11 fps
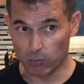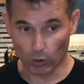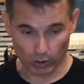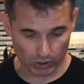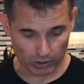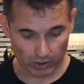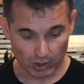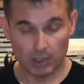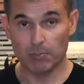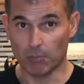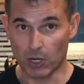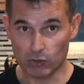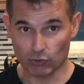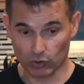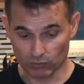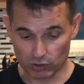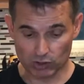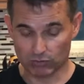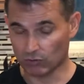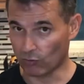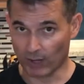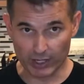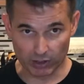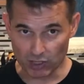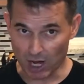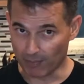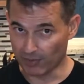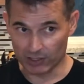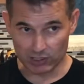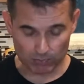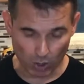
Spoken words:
border, mushrooms, great on top of this,